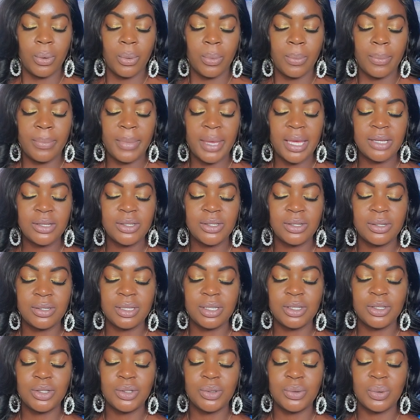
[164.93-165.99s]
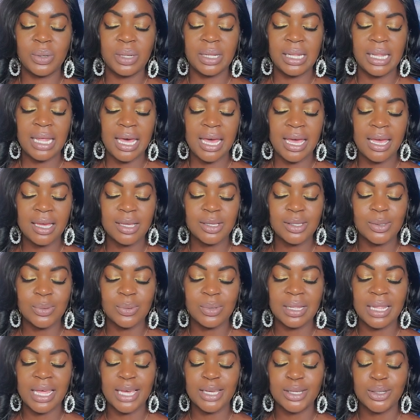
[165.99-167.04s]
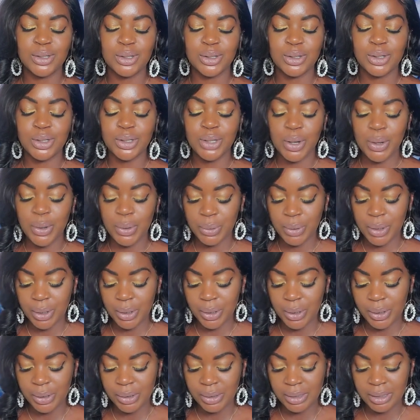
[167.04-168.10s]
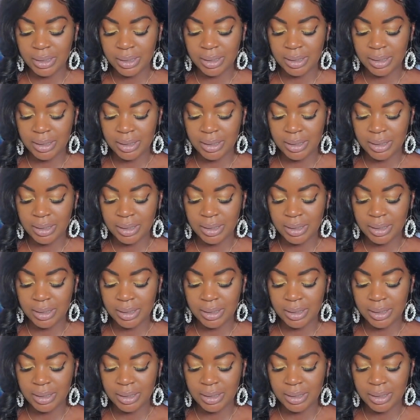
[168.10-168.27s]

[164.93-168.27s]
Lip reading: Make sure that you relax your shoulders.